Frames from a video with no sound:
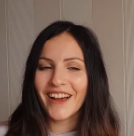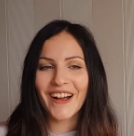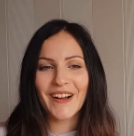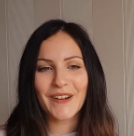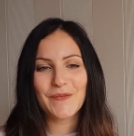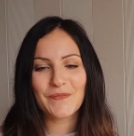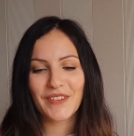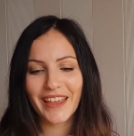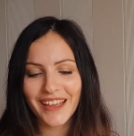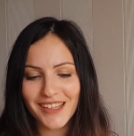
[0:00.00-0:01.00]

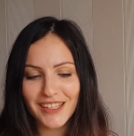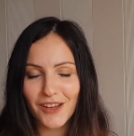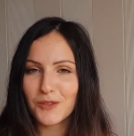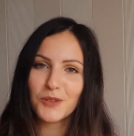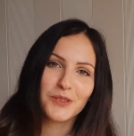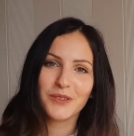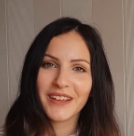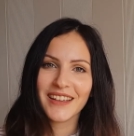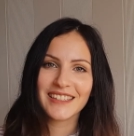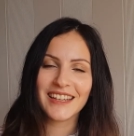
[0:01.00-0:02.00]
And I'll talk to you
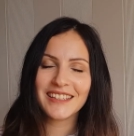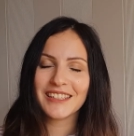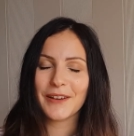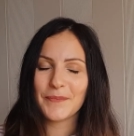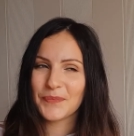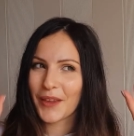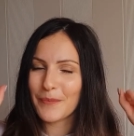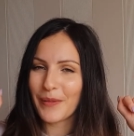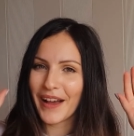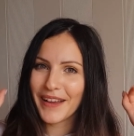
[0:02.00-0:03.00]
guys next time.
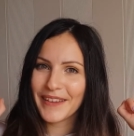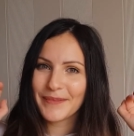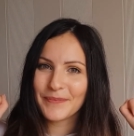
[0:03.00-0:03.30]
Bye!